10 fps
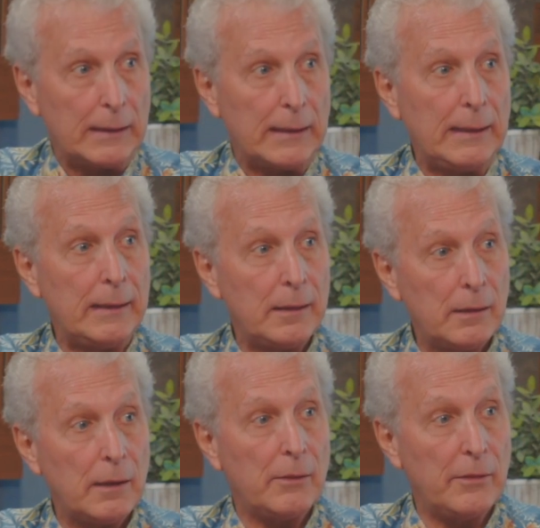
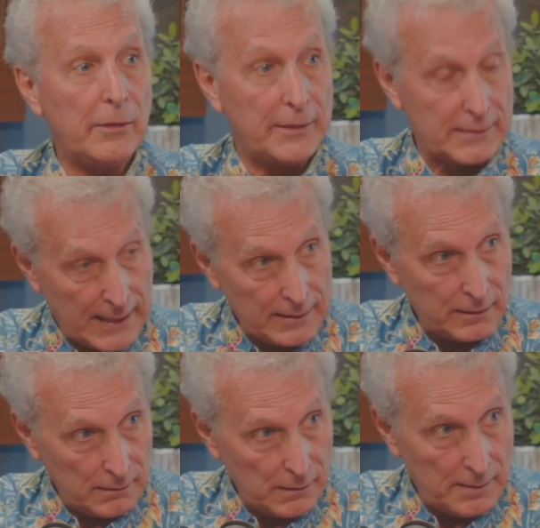in the
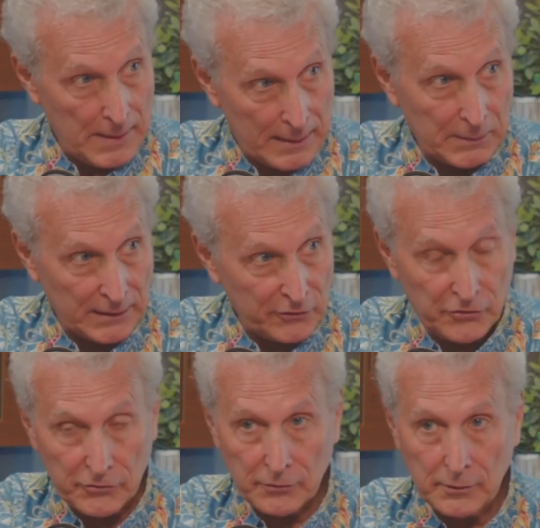10
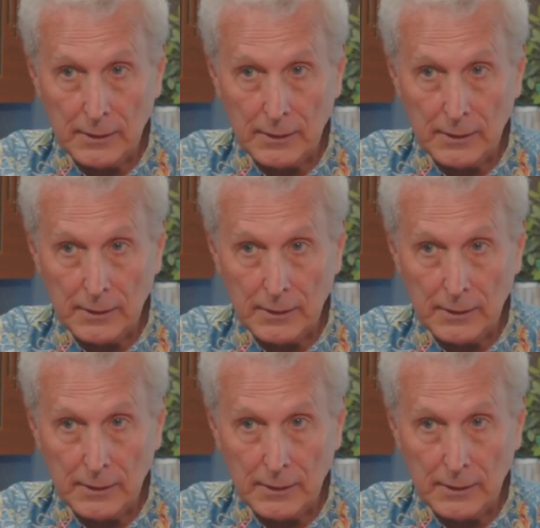Amendments,